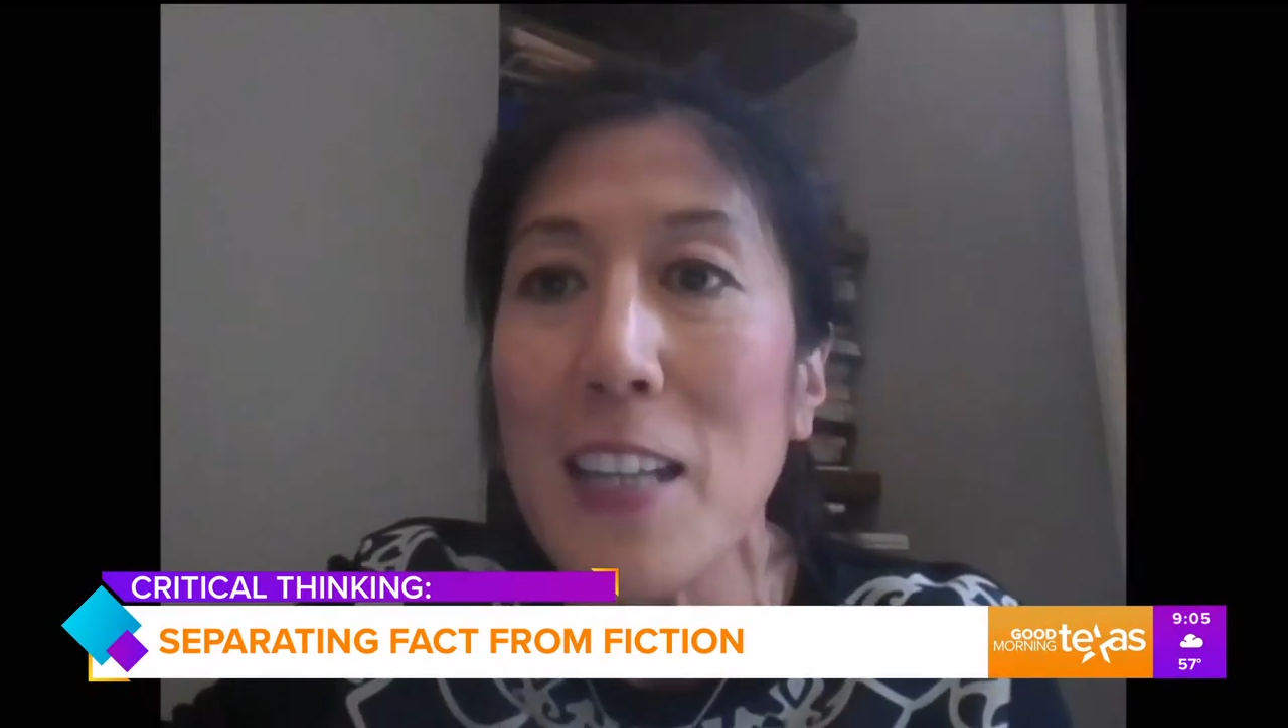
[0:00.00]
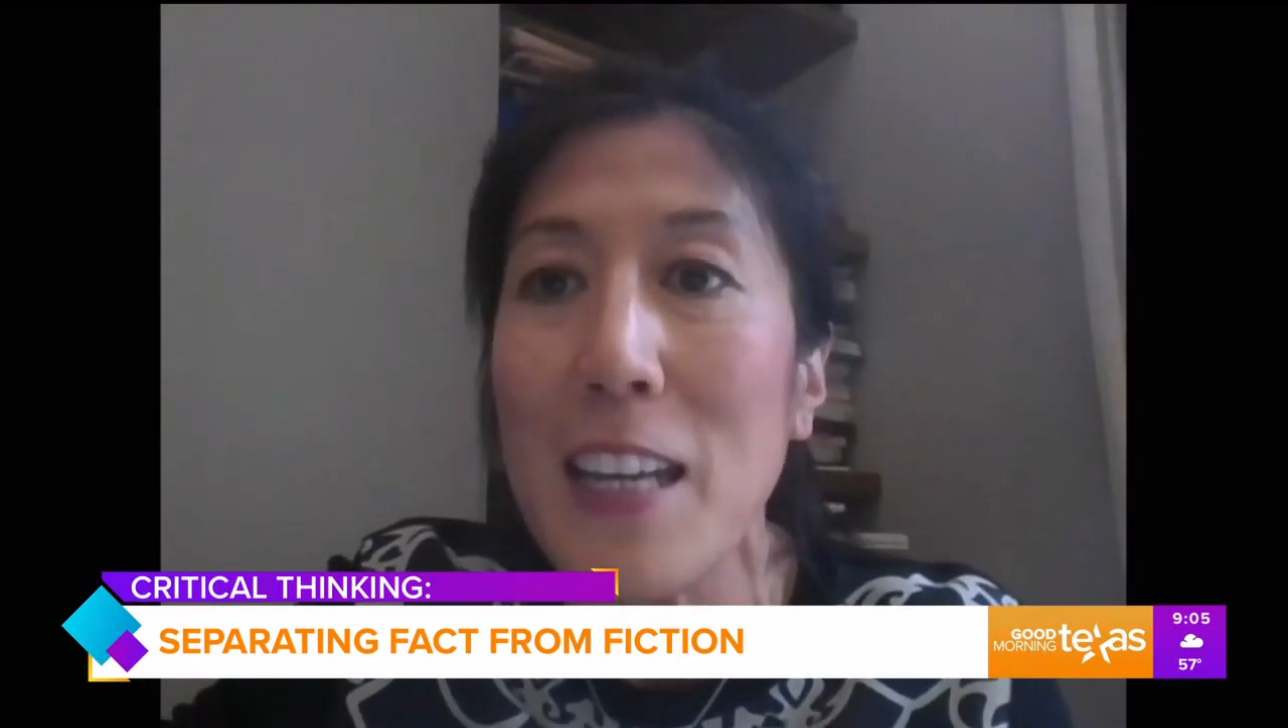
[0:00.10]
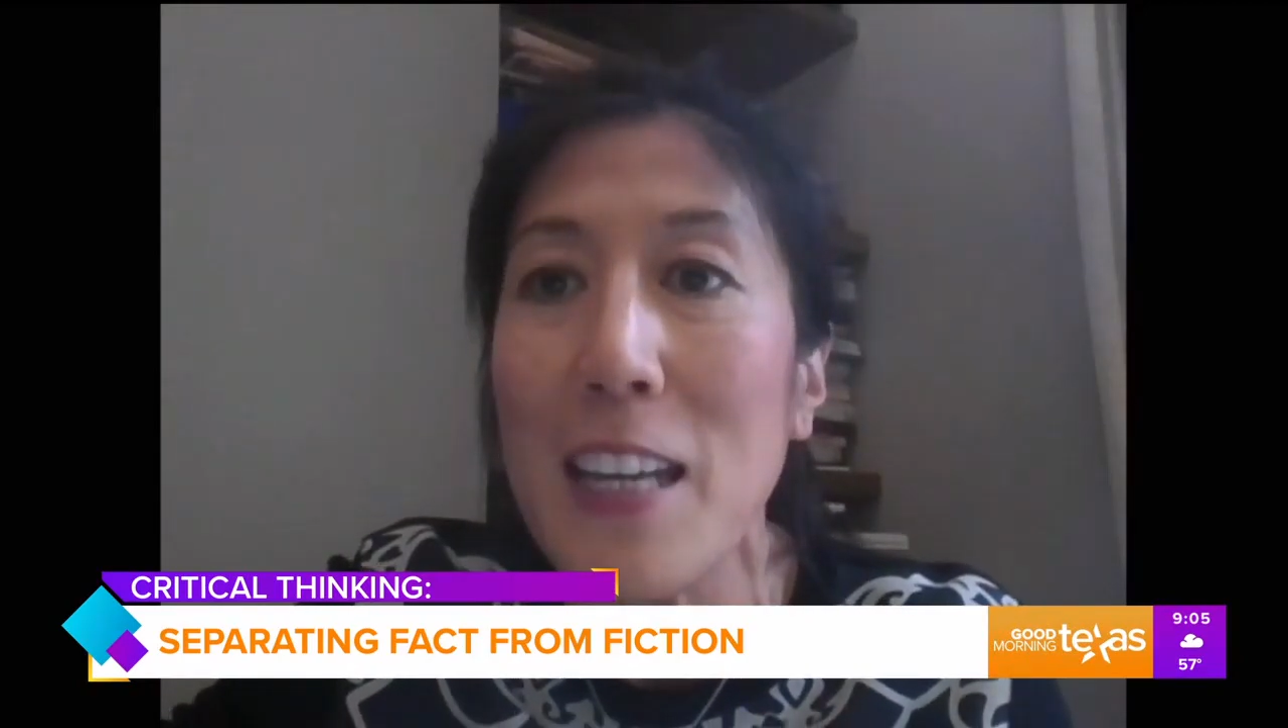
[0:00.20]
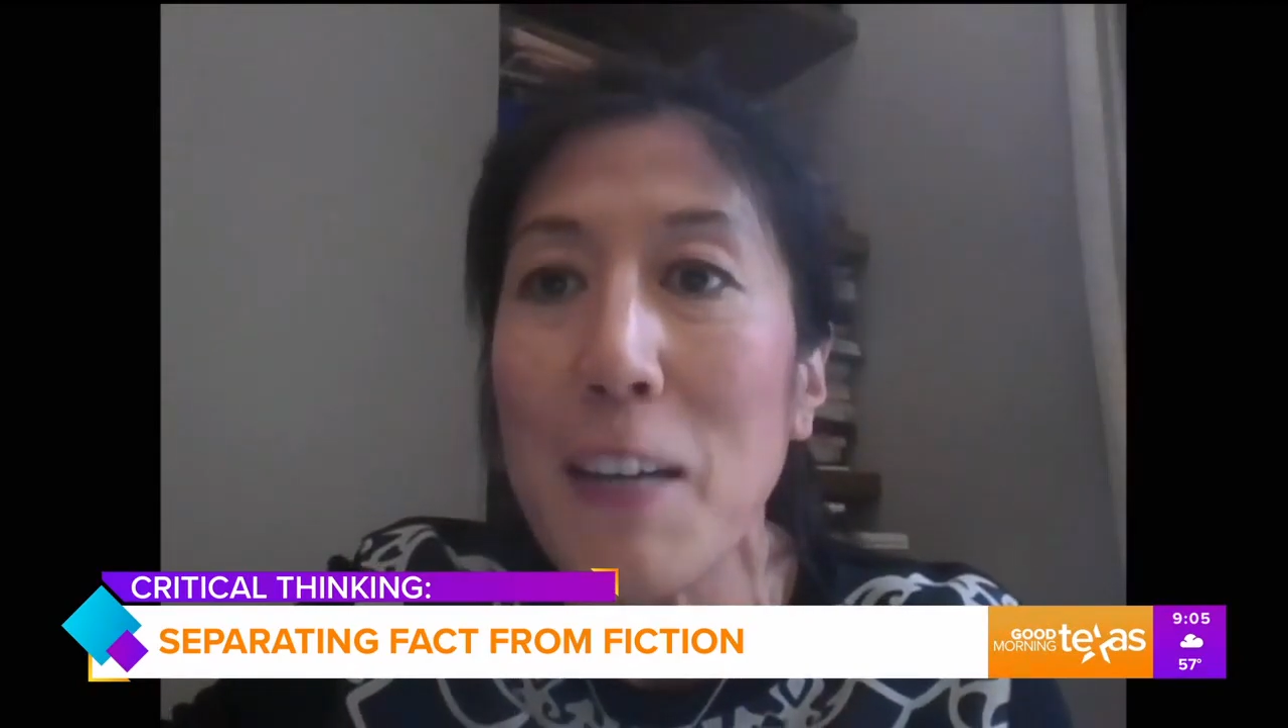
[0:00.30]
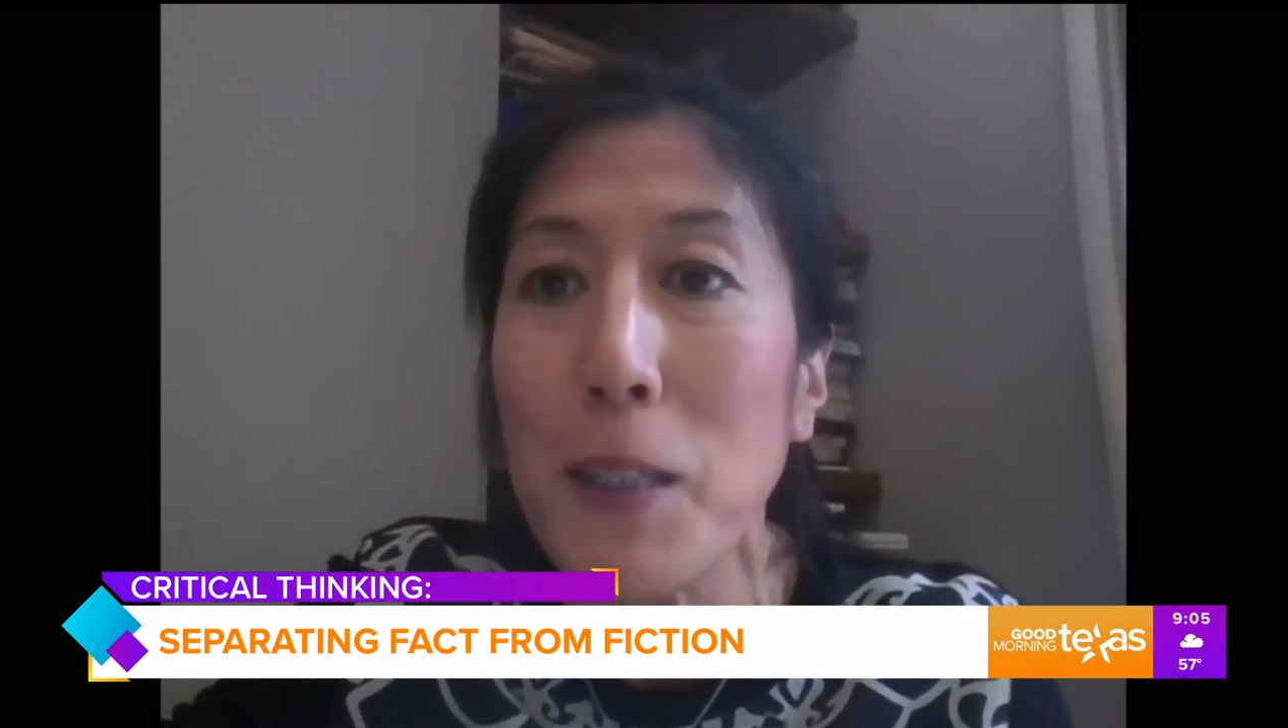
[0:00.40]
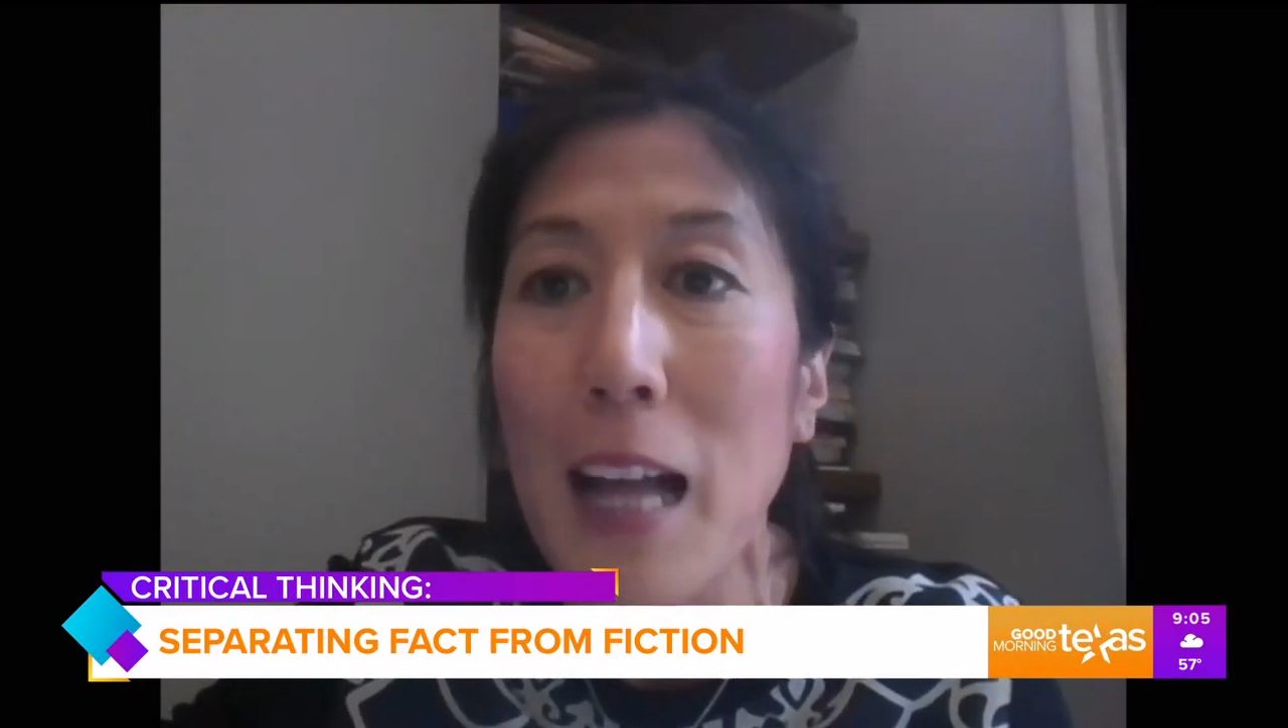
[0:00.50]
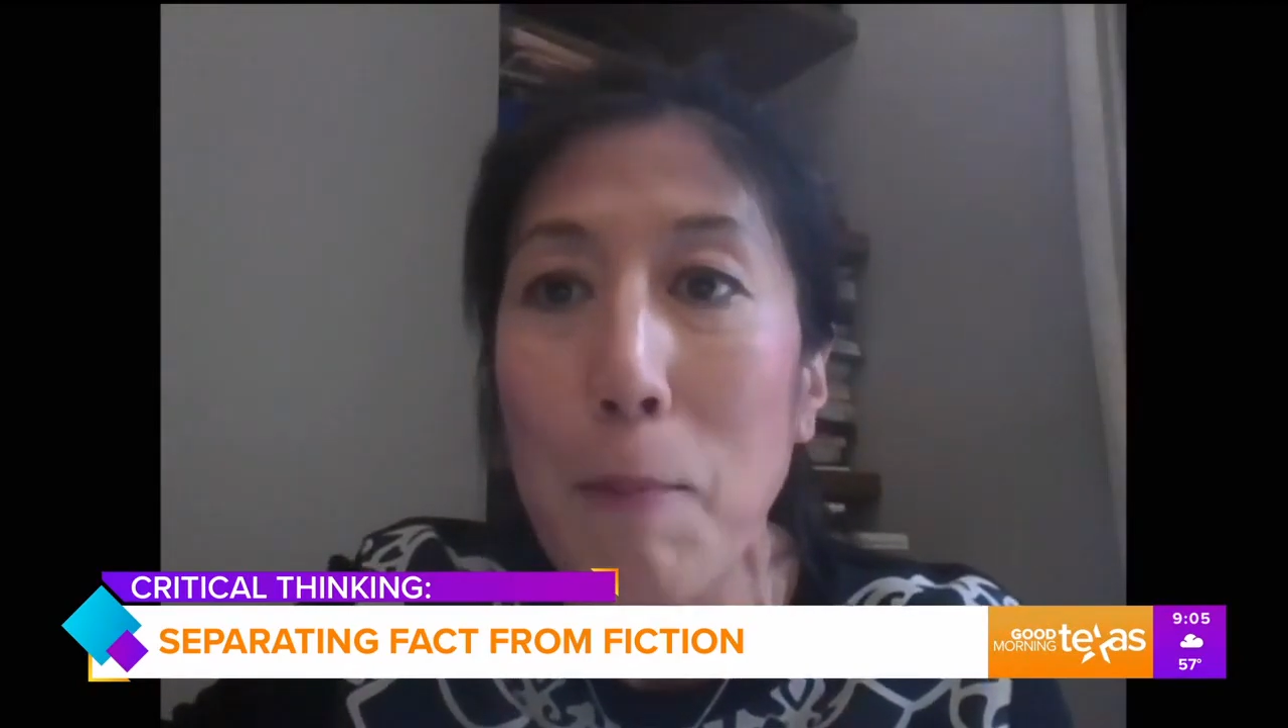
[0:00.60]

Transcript: it will help